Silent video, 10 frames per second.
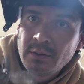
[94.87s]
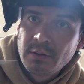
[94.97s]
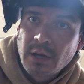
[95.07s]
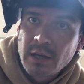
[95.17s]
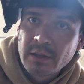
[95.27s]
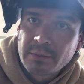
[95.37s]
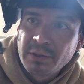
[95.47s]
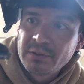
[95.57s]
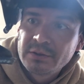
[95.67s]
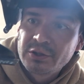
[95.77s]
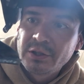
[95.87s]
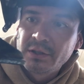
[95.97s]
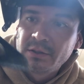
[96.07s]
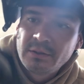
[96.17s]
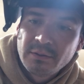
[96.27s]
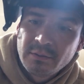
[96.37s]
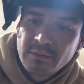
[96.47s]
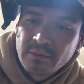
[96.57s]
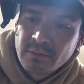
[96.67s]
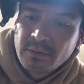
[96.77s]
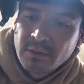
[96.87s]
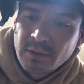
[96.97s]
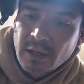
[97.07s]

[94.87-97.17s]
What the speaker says: I like building shit. I